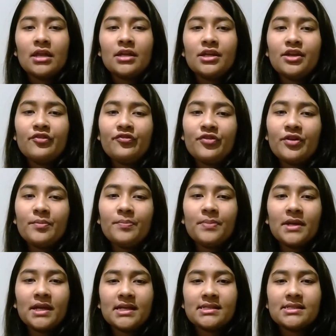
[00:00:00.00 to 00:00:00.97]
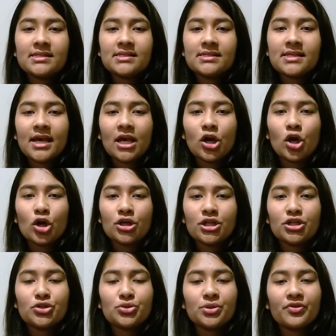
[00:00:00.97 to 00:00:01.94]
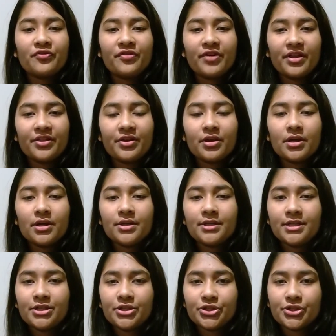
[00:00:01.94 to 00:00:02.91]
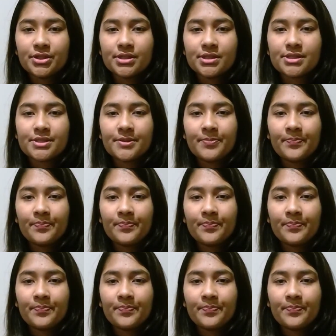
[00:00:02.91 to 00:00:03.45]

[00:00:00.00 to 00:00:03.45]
different places according to the weather conditions.